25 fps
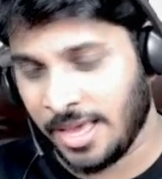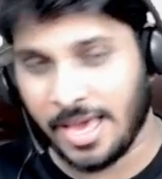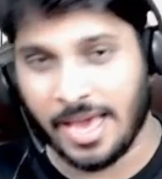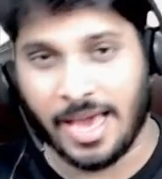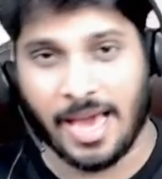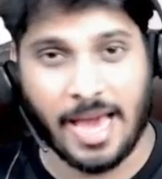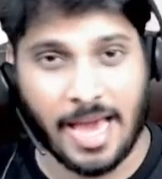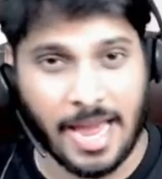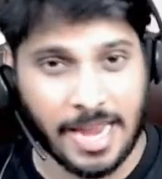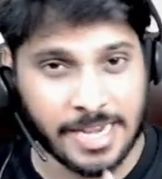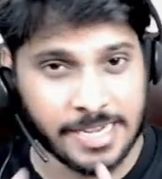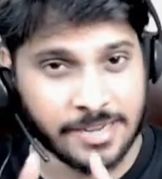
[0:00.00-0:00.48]

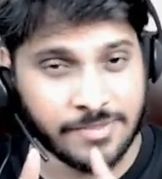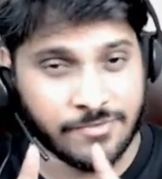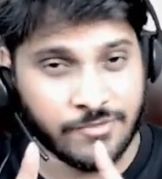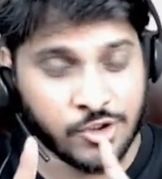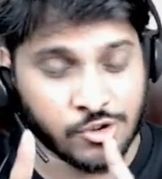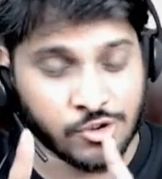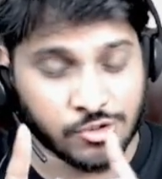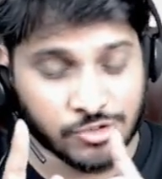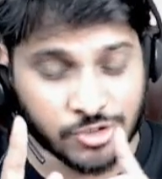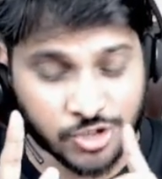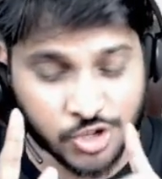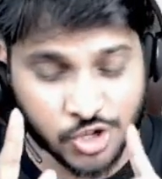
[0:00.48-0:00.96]
And if you
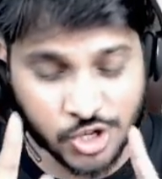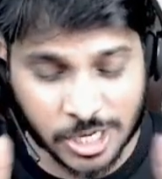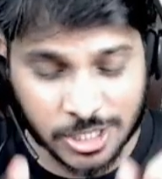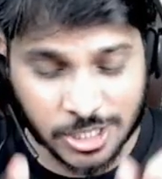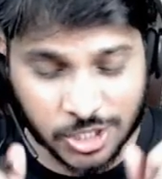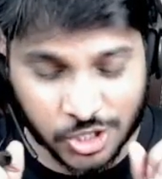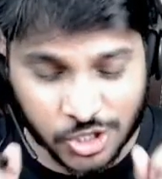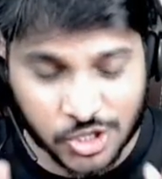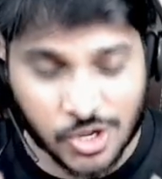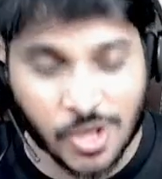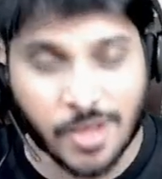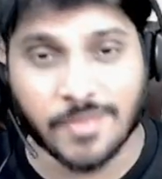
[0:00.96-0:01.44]

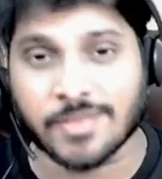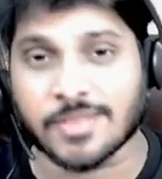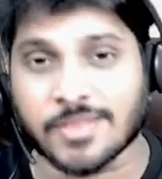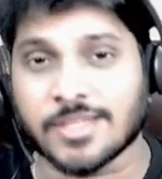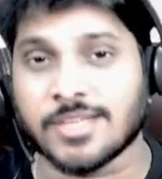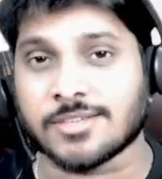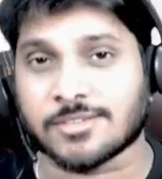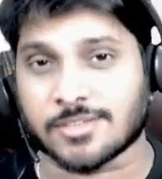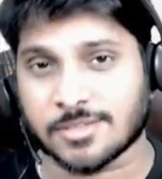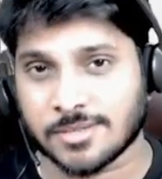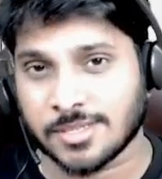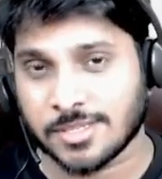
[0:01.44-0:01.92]
trust on
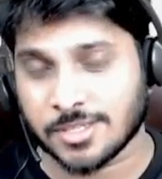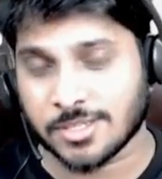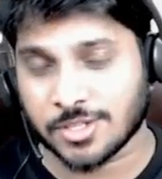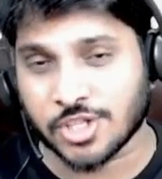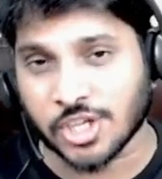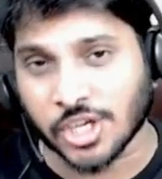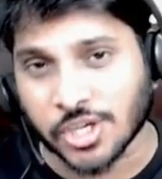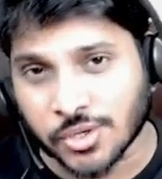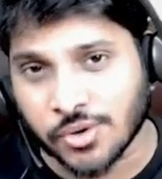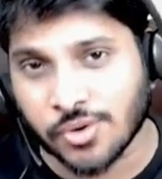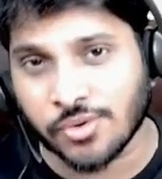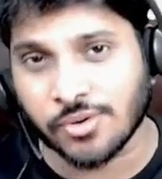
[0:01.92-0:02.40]
this
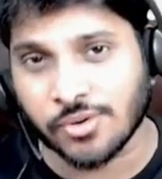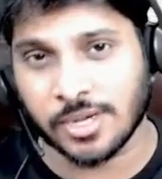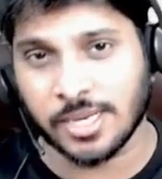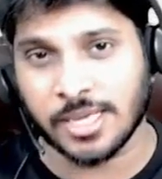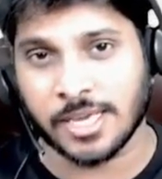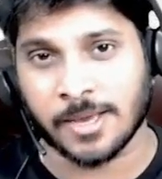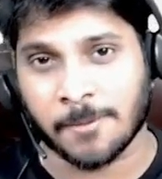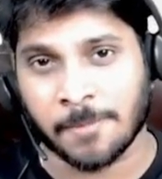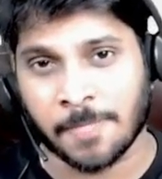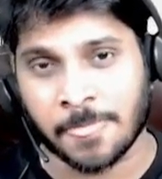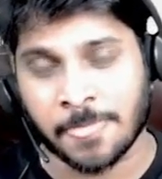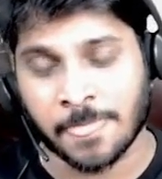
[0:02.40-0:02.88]

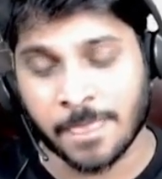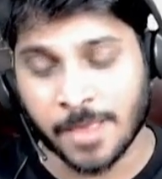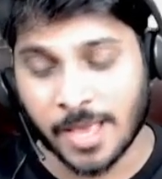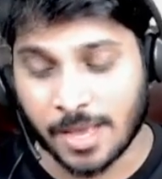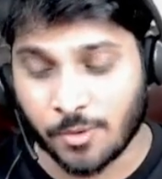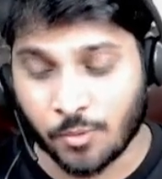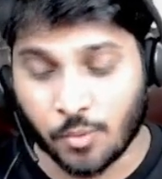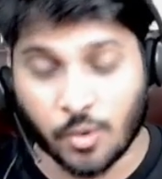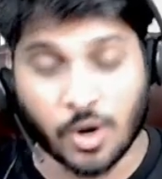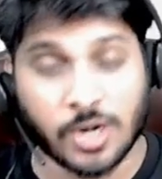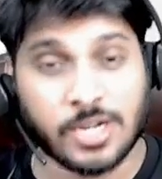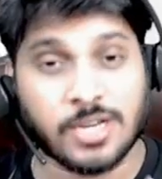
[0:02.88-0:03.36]
thoroughly,
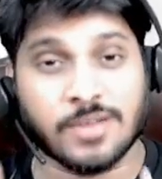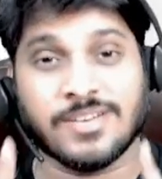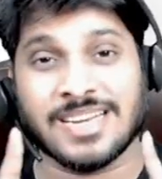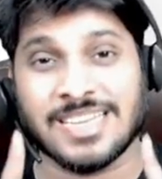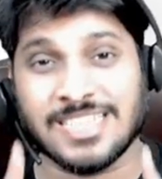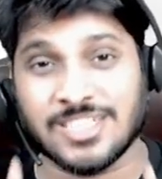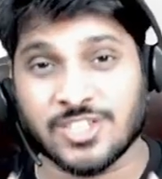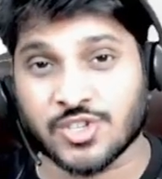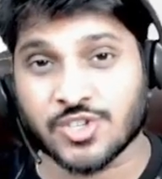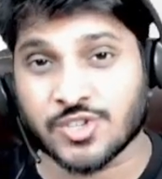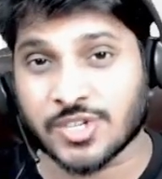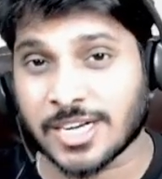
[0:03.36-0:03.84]
whatever
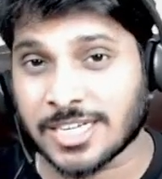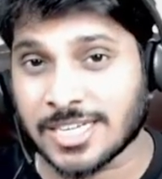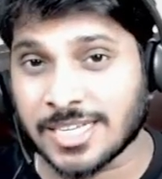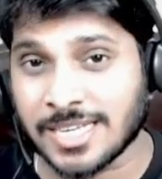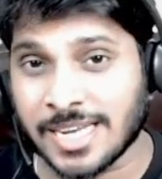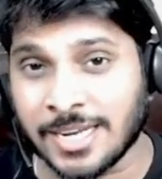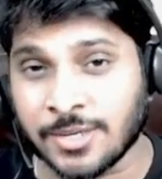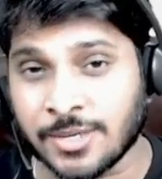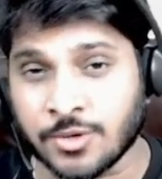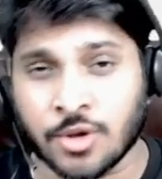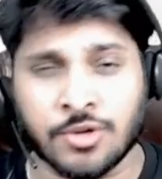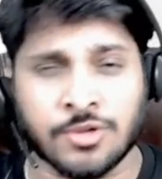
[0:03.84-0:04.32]
instruction
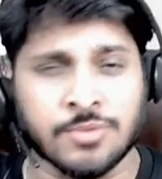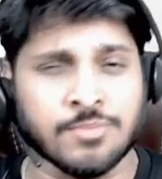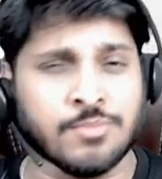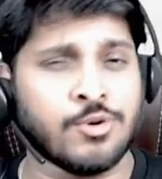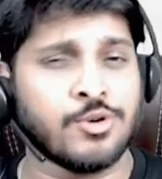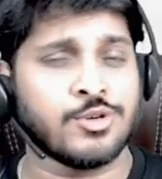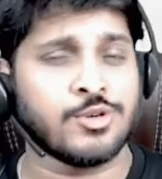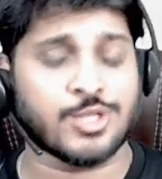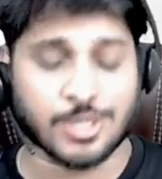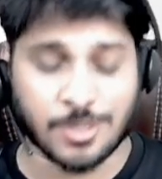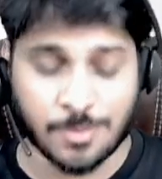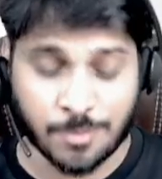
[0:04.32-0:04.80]
I tell you,
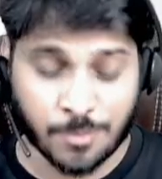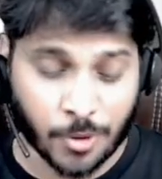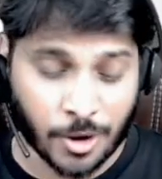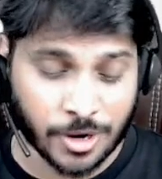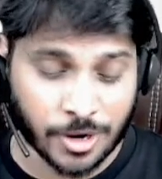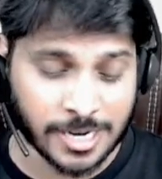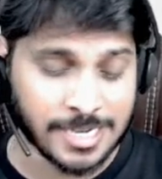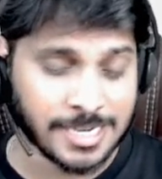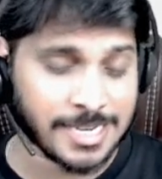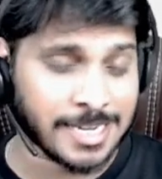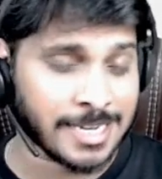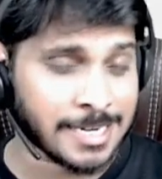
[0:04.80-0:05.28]
most
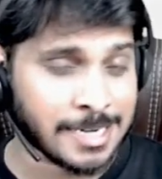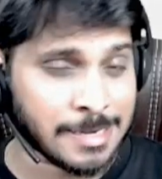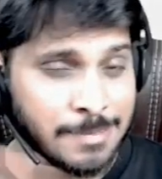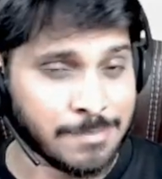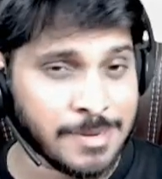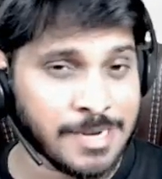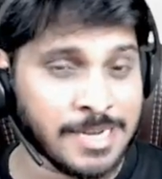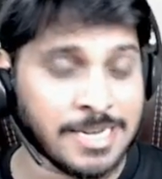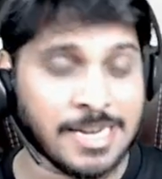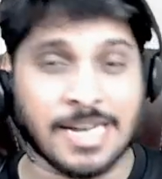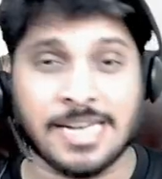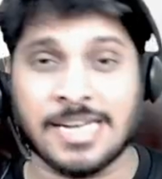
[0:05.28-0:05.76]
important, I
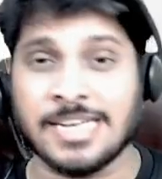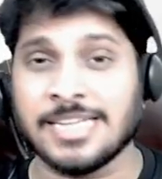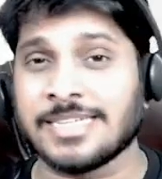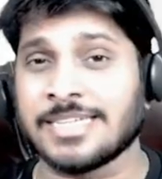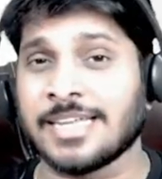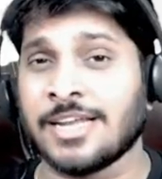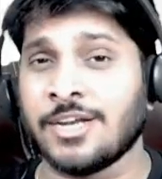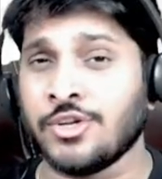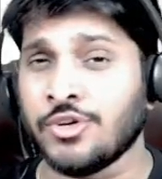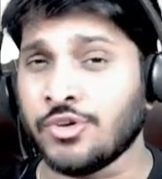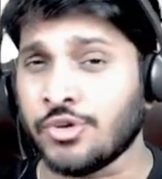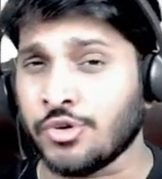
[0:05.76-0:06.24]
repeatedly
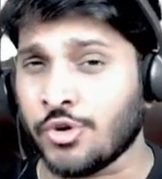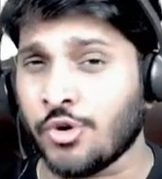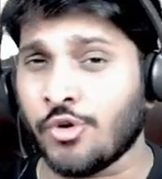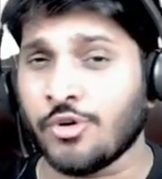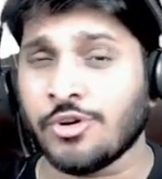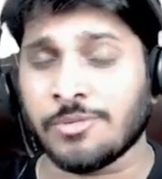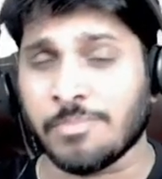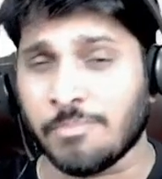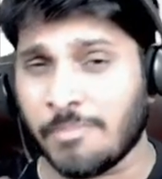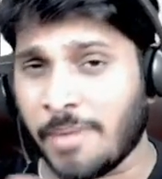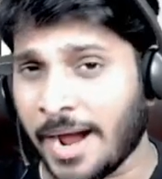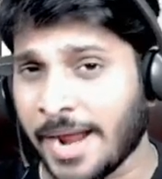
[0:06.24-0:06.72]
tell you,
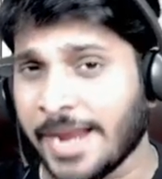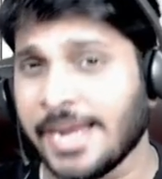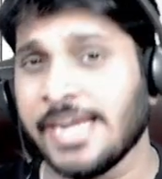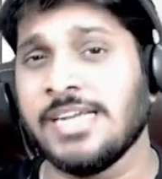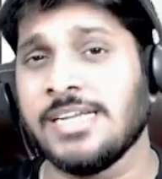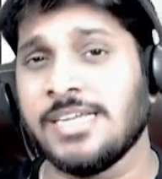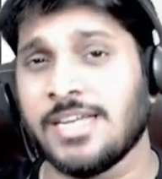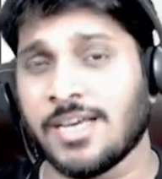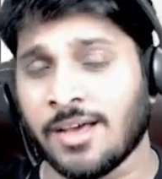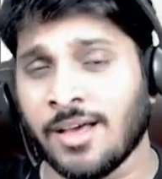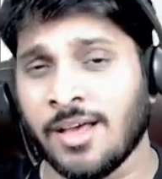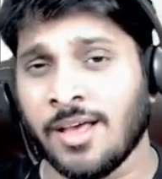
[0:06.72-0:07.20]
don't
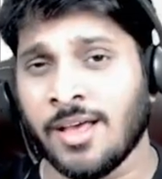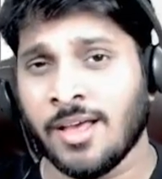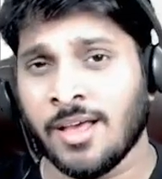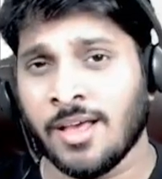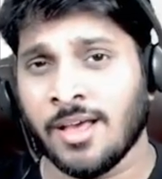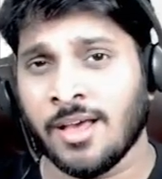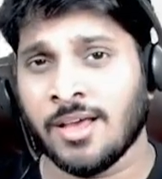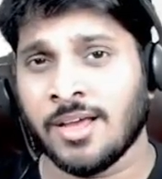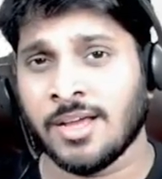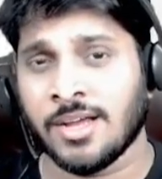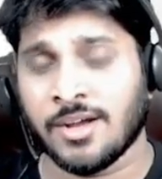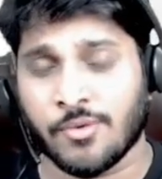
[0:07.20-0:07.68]
mind,
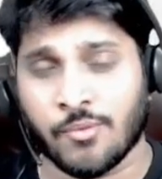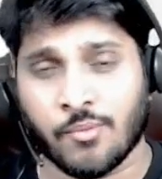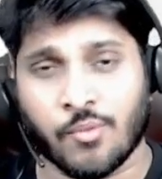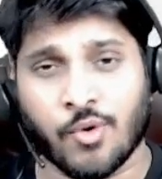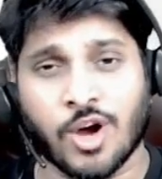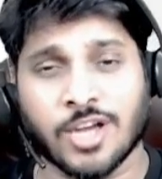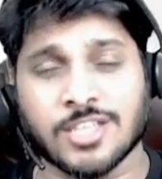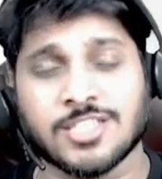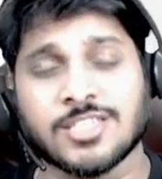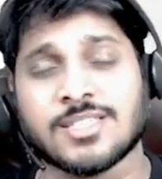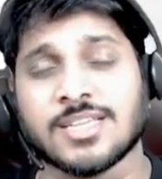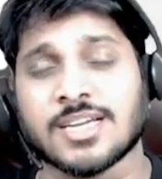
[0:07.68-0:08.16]

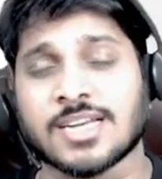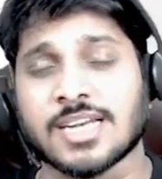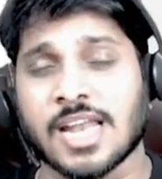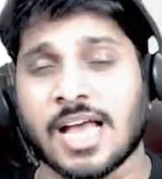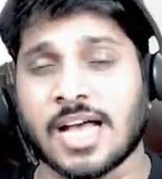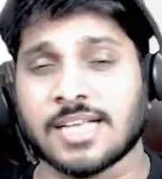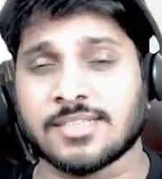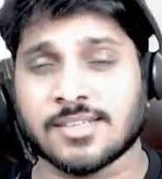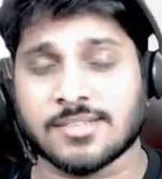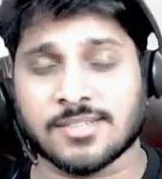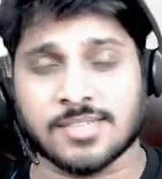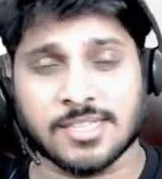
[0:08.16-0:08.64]
watch the
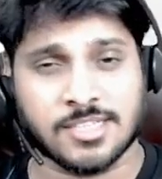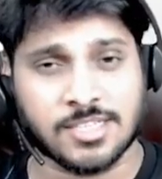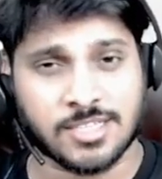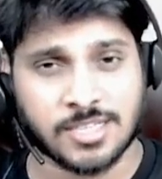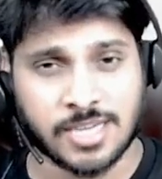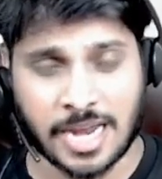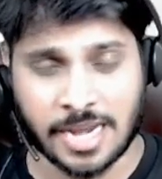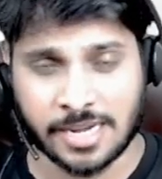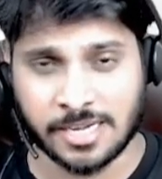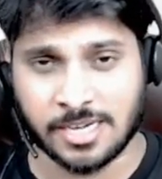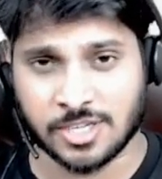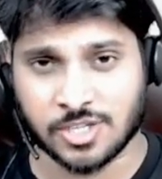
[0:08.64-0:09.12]
classes at
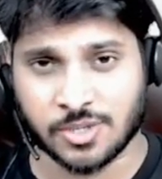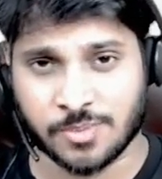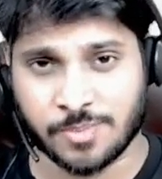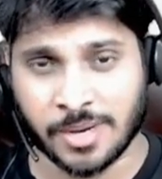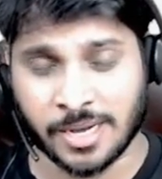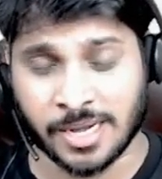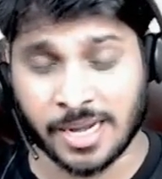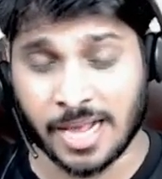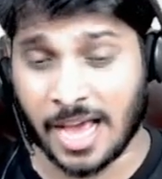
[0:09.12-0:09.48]
standard speed.